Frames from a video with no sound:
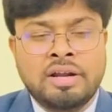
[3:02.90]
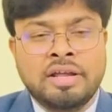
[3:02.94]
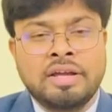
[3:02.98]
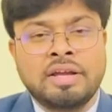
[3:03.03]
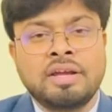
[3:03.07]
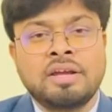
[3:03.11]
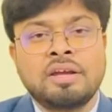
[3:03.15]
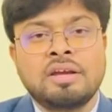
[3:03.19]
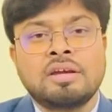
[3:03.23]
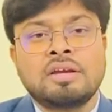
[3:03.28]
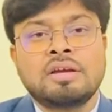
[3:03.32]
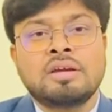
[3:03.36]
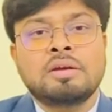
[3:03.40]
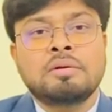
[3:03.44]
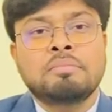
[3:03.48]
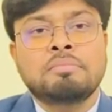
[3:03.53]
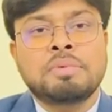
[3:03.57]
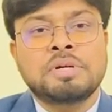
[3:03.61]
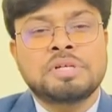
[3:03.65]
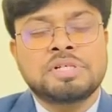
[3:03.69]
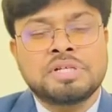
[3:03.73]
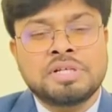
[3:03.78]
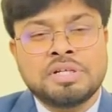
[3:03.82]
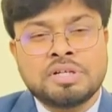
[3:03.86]
day,
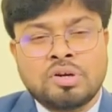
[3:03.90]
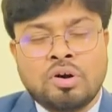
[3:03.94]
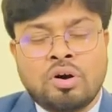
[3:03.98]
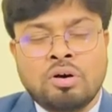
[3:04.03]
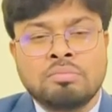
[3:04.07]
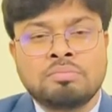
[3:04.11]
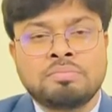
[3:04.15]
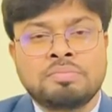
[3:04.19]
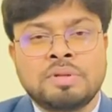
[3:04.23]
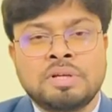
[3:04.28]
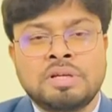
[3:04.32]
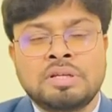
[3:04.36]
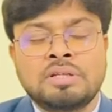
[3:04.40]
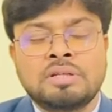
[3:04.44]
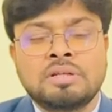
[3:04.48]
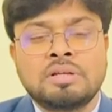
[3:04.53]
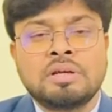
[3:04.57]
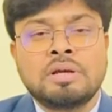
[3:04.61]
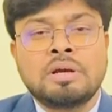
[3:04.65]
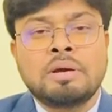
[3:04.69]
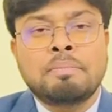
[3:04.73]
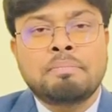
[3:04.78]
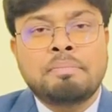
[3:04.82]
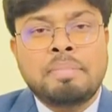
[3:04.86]
patient complain
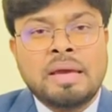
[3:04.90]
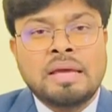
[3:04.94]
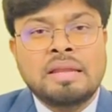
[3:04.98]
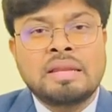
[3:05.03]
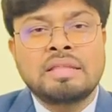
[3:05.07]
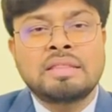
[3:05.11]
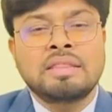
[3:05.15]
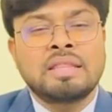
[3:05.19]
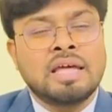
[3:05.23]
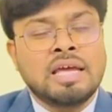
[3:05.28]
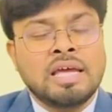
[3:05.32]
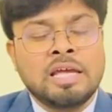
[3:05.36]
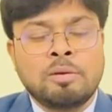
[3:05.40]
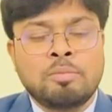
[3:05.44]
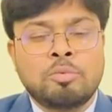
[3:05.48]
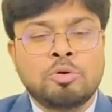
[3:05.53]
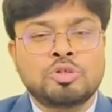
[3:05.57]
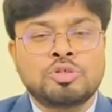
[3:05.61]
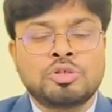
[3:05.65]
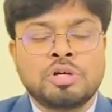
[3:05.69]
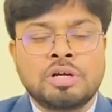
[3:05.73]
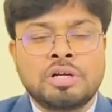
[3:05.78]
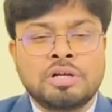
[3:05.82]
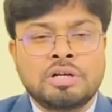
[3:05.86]
pain in the elbow
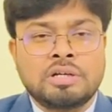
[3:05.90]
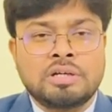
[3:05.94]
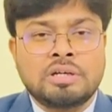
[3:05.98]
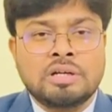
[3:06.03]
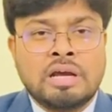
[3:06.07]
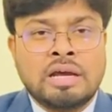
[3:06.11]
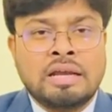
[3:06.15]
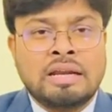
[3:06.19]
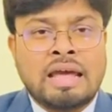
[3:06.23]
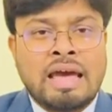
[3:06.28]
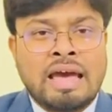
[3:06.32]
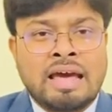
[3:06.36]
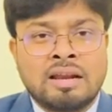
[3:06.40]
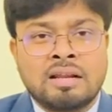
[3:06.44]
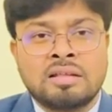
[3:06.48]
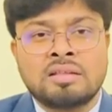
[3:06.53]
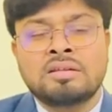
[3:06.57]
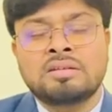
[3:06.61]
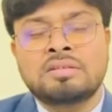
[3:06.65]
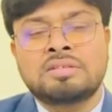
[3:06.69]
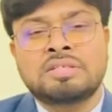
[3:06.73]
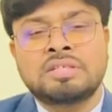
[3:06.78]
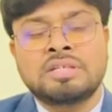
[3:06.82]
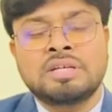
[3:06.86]
joint, and
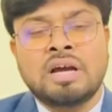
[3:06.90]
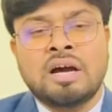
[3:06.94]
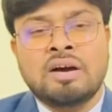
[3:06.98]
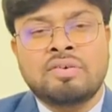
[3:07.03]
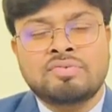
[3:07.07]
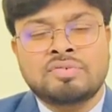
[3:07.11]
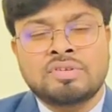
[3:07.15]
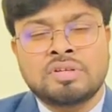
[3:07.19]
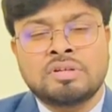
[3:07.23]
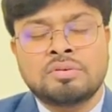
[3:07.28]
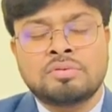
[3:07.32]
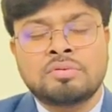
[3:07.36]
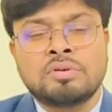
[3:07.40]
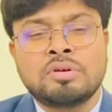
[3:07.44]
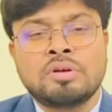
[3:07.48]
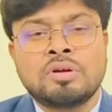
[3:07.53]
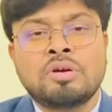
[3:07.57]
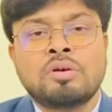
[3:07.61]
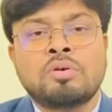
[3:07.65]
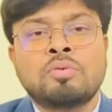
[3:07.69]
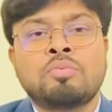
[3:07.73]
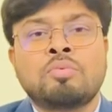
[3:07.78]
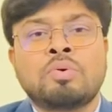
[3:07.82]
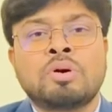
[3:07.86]
another day, after
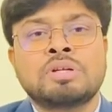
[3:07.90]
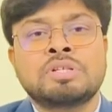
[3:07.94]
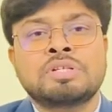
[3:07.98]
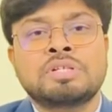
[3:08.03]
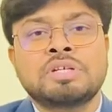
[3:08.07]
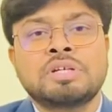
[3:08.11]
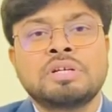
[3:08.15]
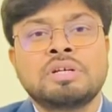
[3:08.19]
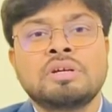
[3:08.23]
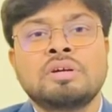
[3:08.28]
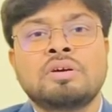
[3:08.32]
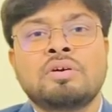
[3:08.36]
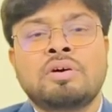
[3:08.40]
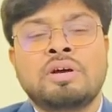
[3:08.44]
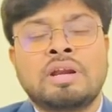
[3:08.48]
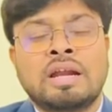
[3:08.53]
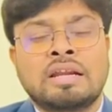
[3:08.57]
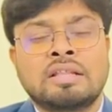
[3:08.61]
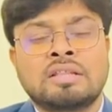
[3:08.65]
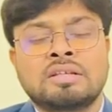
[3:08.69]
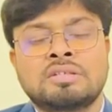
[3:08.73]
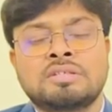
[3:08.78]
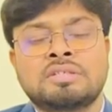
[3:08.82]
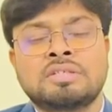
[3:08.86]
one day or
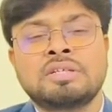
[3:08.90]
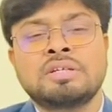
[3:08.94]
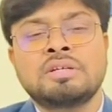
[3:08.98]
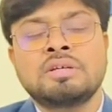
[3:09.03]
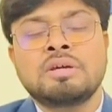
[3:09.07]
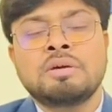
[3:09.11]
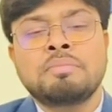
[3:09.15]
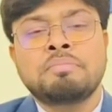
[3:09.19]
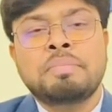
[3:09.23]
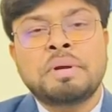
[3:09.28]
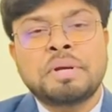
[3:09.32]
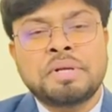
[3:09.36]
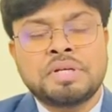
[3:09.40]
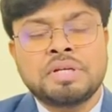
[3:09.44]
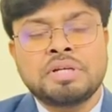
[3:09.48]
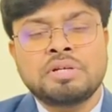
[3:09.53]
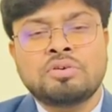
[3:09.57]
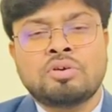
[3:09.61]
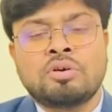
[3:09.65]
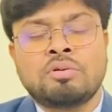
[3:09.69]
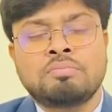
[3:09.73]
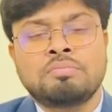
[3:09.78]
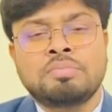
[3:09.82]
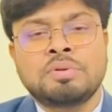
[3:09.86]
another day, patient
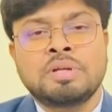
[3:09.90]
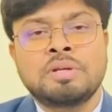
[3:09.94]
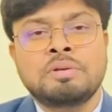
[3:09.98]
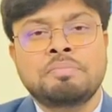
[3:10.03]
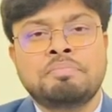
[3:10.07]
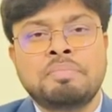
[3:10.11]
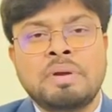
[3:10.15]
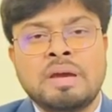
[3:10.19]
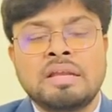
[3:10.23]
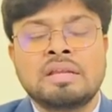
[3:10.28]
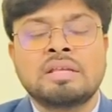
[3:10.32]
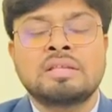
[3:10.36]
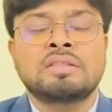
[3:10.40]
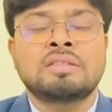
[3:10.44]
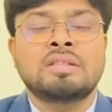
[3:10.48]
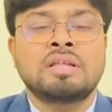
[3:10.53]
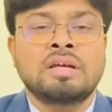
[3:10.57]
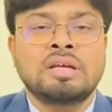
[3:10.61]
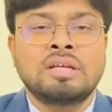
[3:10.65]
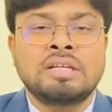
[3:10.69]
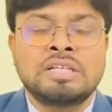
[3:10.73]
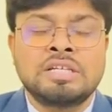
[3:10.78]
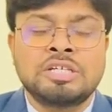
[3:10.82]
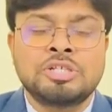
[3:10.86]
complain pain in
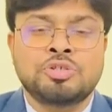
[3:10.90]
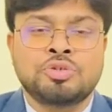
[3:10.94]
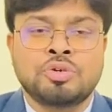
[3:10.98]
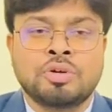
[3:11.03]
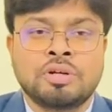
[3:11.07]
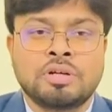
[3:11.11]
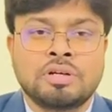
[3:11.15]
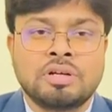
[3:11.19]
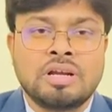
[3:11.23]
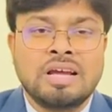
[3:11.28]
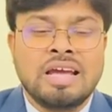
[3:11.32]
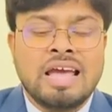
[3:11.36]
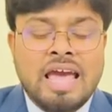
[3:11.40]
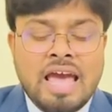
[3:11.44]
the knee joint.